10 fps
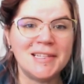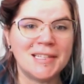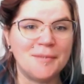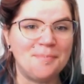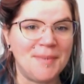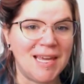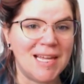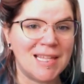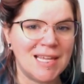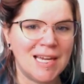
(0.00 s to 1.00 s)

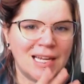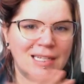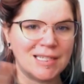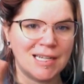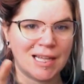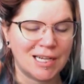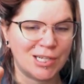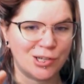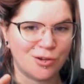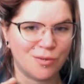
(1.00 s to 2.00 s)
me thing. It's nothing
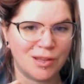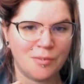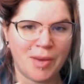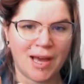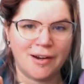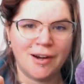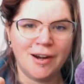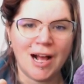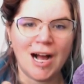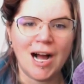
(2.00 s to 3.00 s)
to do with the
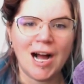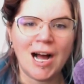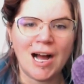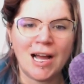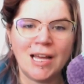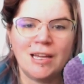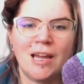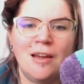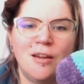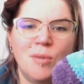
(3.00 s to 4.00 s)
pattern. I
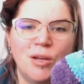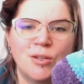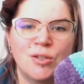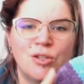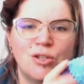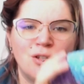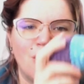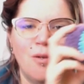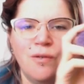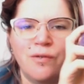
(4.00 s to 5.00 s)
am
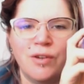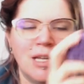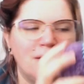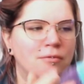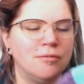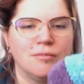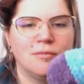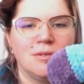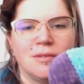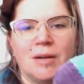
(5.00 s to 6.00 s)
so freaking, oh,
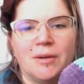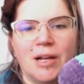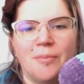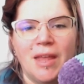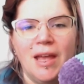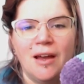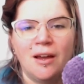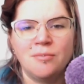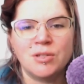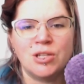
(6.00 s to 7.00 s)
there we go.
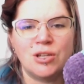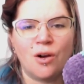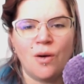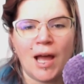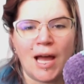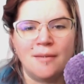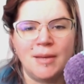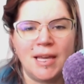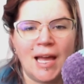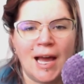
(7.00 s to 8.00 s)
I'm so
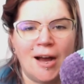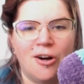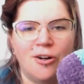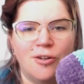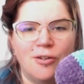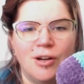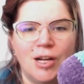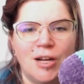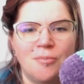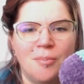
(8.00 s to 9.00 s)
happy how
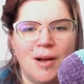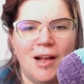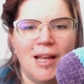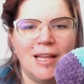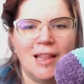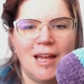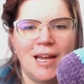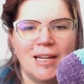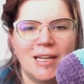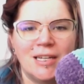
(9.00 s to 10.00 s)
my
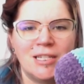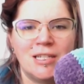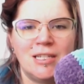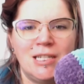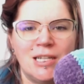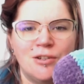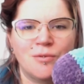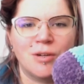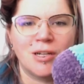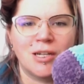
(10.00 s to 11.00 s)
like
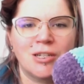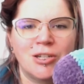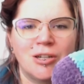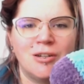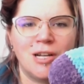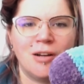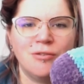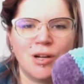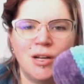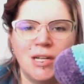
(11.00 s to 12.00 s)
stitch work turned
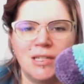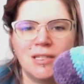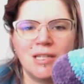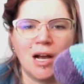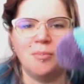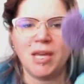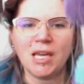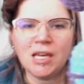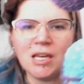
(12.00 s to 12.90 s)
out on his tummy,